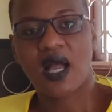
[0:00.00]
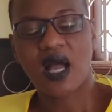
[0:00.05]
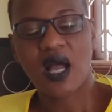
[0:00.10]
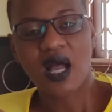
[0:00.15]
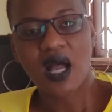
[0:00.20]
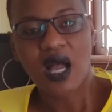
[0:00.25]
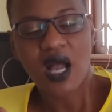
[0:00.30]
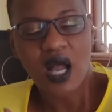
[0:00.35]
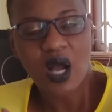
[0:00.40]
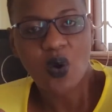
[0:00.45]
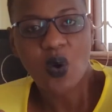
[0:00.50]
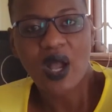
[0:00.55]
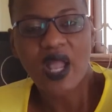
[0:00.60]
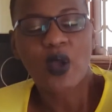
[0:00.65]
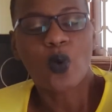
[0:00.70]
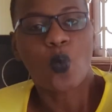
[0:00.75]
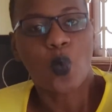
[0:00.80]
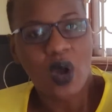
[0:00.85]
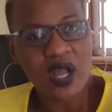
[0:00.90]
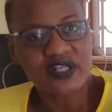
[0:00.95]
how I
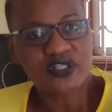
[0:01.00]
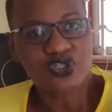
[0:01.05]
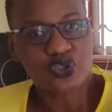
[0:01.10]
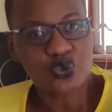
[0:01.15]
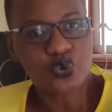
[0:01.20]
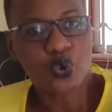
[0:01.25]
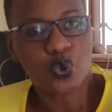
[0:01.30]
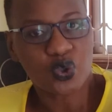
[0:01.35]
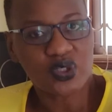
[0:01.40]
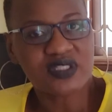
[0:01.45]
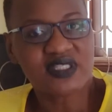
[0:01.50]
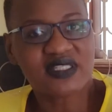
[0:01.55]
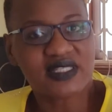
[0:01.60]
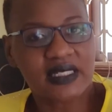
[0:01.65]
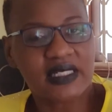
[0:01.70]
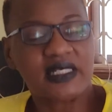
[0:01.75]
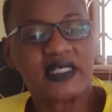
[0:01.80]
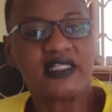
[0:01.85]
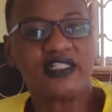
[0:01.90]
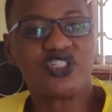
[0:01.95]
want to
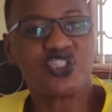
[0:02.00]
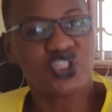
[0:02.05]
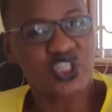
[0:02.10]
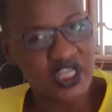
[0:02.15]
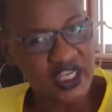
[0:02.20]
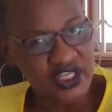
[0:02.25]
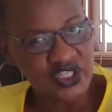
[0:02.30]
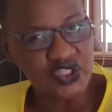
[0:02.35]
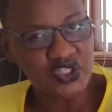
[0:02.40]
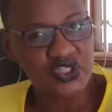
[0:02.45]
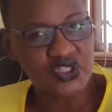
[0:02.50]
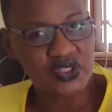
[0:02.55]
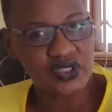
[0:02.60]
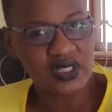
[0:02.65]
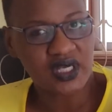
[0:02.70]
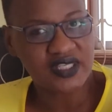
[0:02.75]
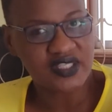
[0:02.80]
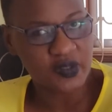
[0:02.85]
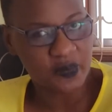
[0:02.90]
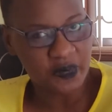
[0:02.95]
constantly change
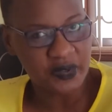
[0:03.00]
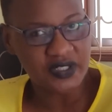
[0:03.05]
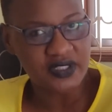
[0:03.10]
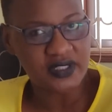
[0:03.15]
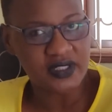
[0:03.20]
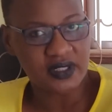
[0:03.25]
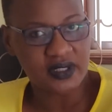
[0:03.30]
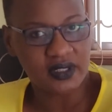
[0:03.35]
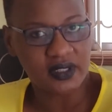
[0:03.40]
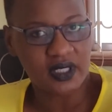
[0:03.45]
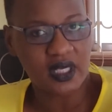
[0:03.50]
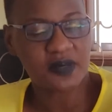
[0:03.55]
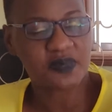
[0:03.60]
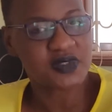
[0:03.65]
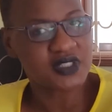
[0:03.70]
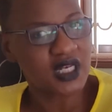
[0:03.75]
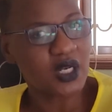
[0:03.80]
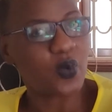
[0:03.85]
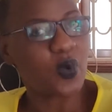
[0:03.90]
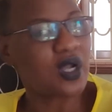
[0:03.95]
as a person, I'm
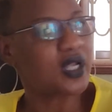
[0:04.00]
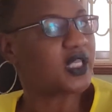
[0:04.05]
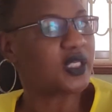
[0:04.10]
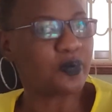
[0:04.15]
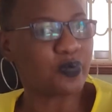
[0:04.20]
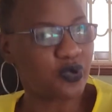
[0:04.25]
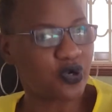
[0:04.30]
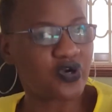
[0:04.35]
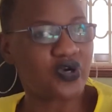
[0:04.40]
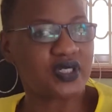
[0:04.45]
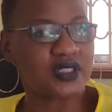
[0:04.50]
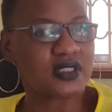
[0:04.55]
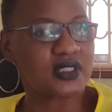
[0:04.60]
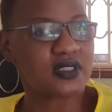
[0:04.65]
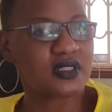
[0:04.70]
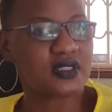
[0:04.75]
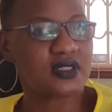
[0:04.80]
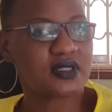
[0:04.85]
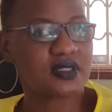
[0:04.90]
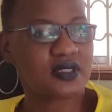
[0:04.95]
still a work in
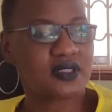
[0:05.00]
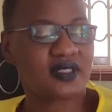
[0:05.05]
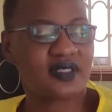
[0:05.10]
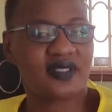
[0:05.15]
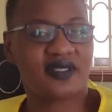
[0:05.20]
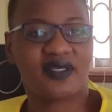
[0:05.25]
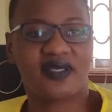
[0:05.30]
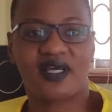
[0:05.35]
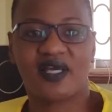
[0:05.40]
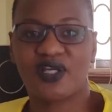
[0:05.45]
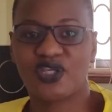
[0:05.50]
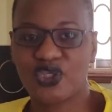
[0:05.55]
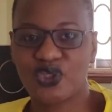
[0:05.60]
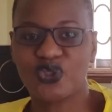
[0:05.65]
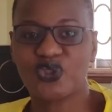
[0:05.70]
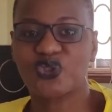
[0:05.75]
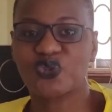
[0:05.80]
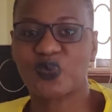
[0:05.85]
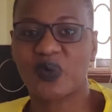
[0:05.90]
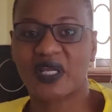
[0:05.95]
progress,
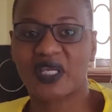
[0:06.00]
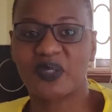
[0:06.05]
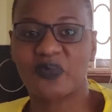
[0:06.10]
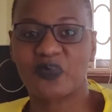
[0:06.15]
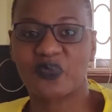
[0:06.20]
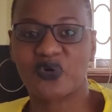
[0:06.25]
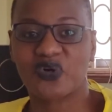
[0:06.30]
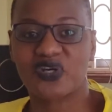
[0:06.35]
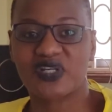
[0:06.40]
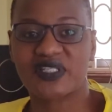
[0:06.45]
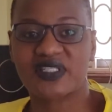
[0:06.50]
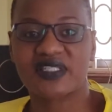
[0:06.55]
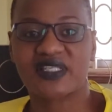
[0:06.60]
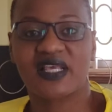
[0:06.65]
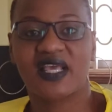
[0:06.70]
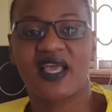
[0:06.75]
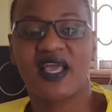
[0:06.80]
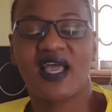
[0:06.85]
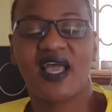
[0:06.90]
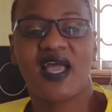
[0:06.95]
huge work in progress.
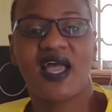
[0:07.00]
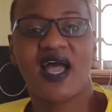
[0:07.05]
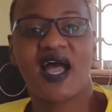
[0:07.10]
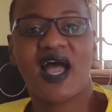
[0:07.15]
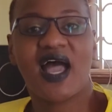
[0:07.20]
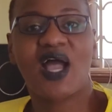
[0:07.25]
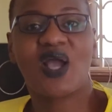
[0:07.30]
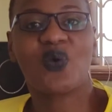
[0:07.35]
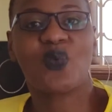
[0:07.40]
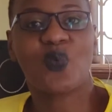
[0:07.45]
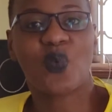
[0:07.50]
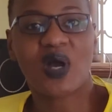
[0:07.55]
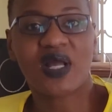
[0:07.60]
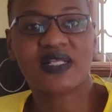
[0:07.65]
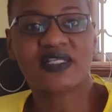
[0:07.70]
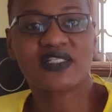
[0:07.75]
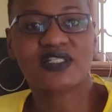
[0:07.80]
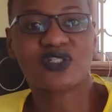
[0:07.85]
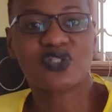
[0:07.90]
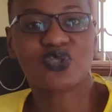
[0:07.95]
I
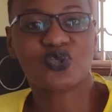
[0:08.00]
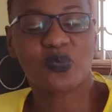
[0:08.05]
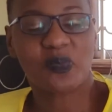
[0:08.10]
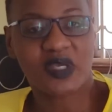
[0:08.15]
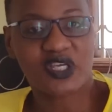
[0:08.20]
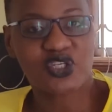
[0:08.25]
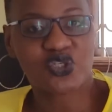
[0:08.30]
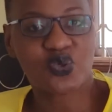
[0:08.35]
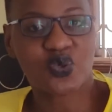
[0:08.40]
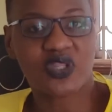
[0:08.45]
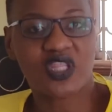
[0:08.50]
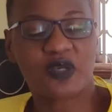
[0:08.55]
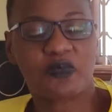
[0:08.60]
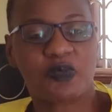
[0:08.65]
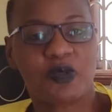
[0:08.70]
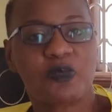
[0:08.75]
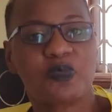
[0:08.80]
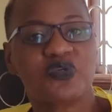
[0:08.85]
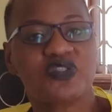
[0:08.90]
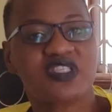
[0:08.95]
want to make sure that
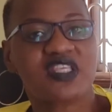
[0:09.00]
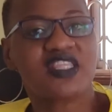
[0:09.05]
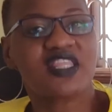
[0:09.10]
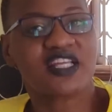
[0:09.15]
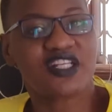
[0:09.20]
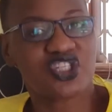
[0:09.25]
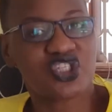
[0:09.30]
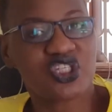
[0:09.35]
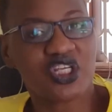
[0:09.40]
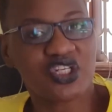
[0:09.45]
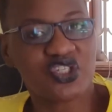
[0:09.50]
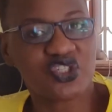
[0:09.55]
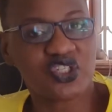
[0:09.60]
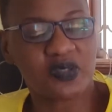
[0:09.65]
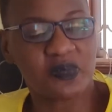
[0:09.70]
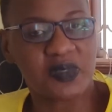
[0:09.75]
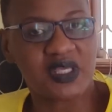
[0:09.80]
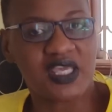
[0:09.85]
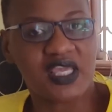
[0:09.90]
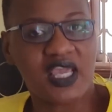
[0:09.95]
people see that change in
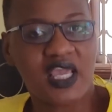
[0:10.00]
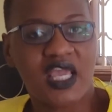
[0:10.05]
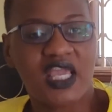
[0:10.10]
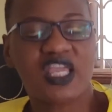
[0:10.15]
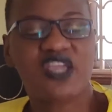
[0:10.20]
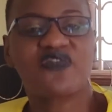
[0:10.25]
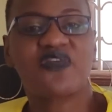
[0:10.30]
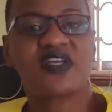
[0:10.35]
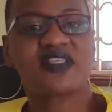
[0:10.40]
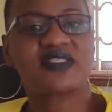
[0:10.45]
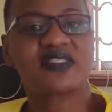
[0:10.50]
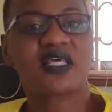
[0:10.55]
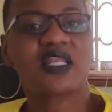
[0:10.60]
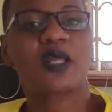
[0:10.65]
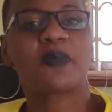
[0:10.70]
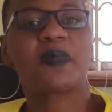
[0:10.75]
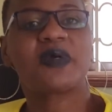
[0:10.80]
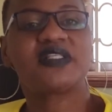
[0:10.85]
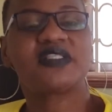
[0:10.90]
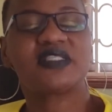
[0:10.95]
me. If I stand
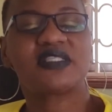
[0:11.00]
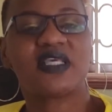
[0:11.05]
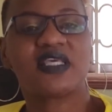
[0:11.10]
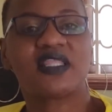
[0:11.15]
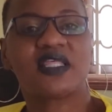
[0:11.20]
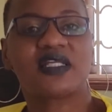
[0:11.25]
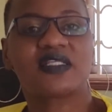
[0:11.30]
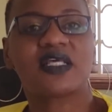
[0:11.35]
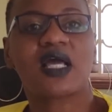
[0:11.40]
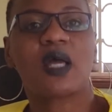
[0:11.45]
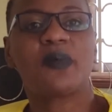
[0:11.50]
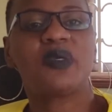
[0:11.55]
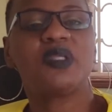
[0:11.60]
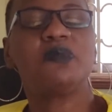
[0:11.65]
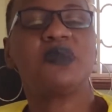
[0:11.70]
up and say that I'm in